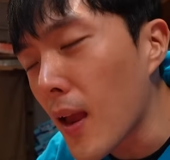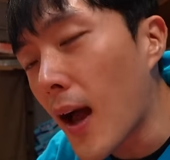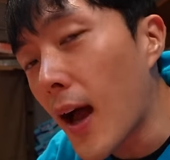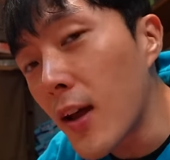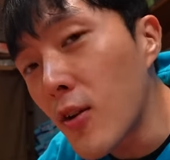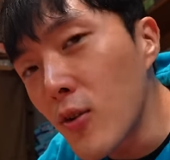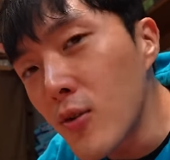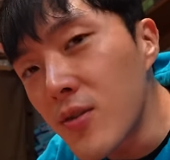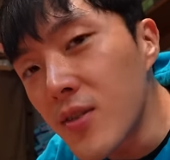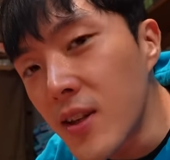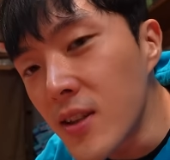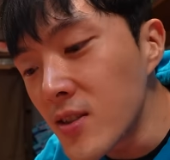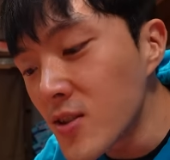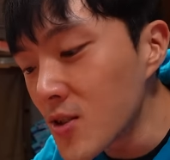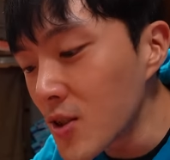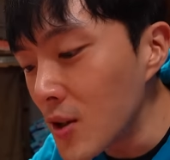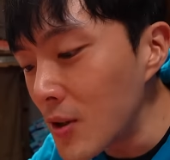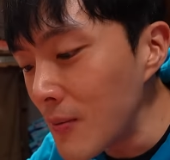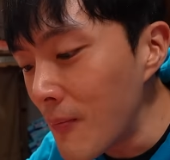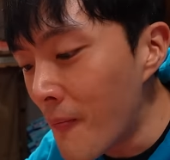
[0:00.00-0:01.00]
I don't think
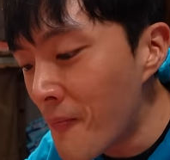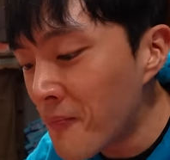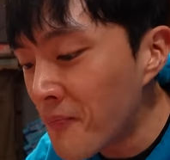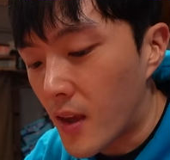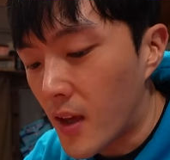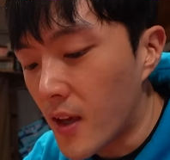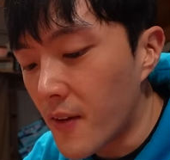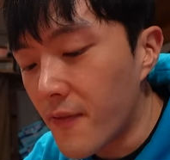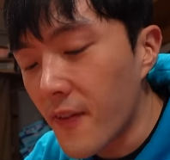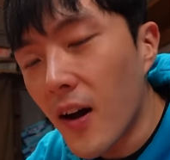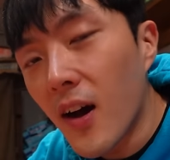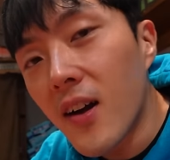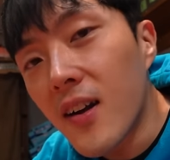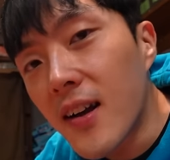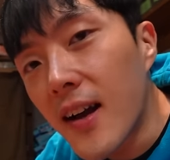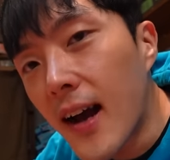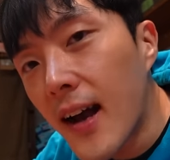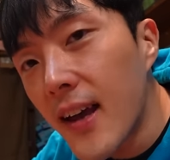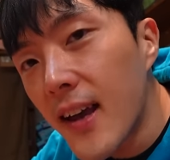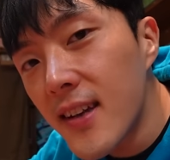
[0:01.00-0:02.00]
so. If a
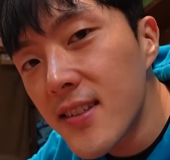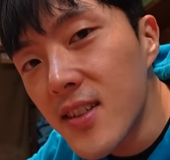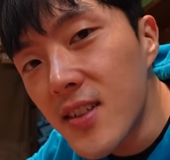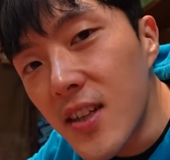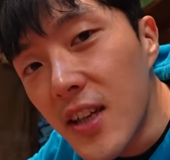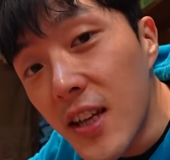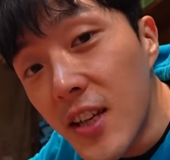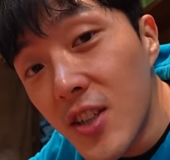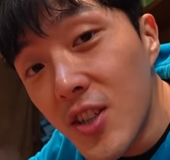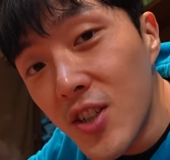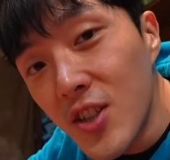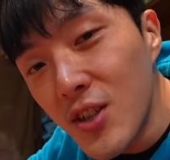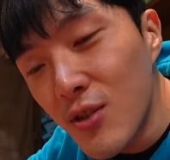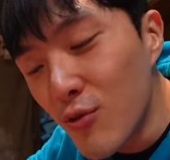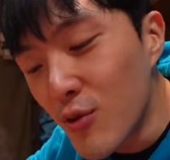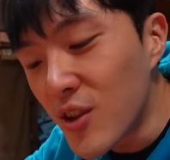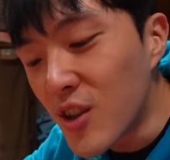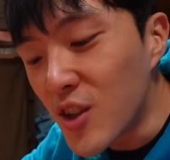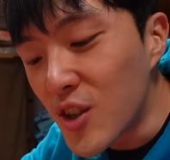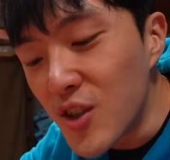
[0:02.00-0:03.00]
guy has an issue
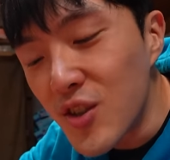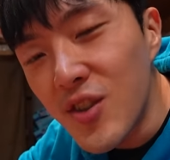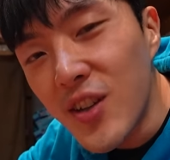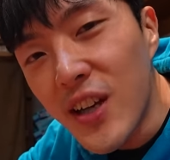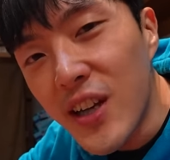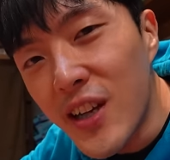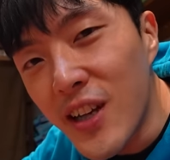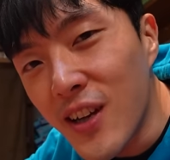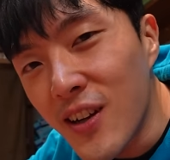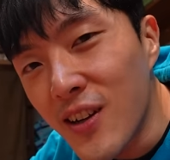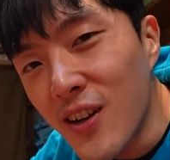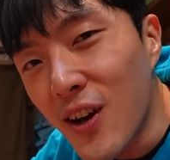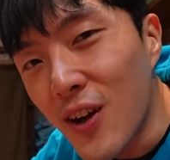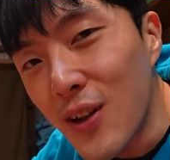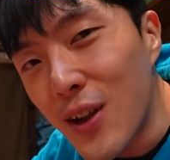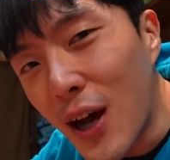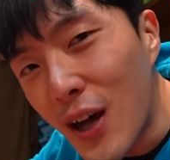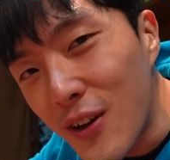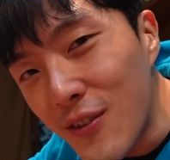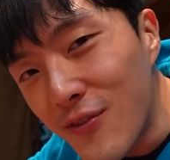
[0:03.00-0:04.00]
with you eating a
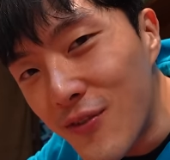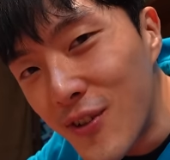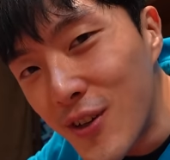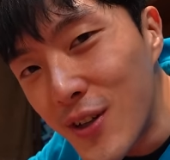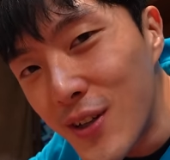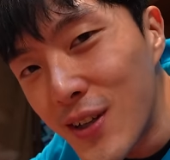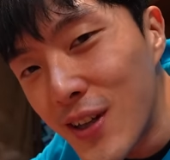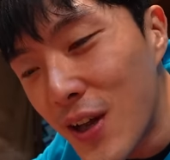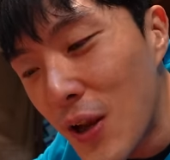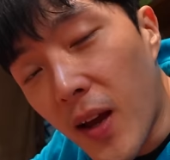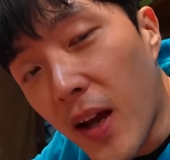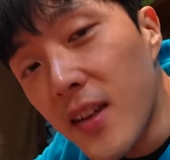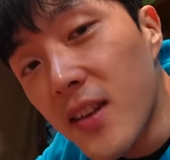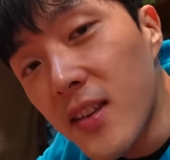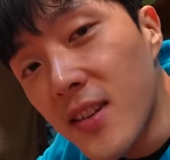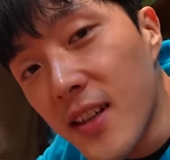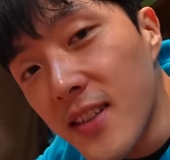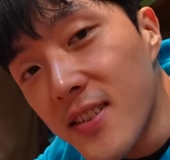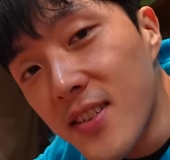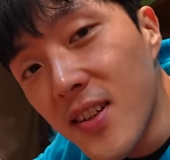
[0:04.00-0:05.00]
lot of food, I
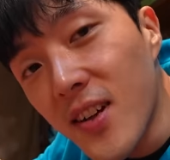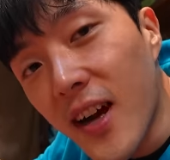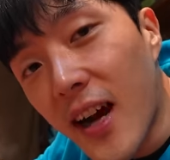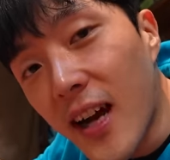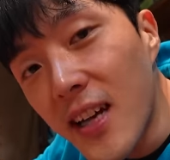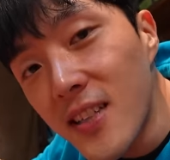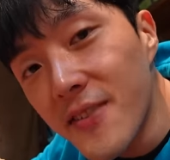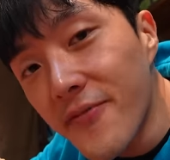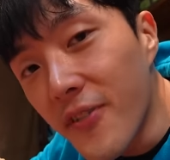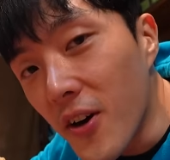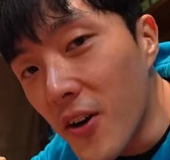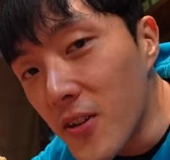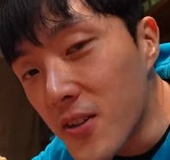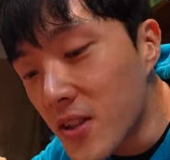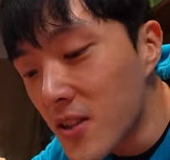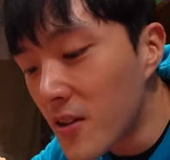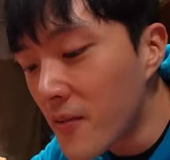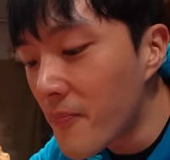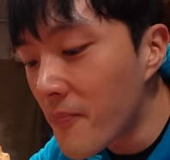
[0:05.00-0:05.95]
think that's the guy's fault.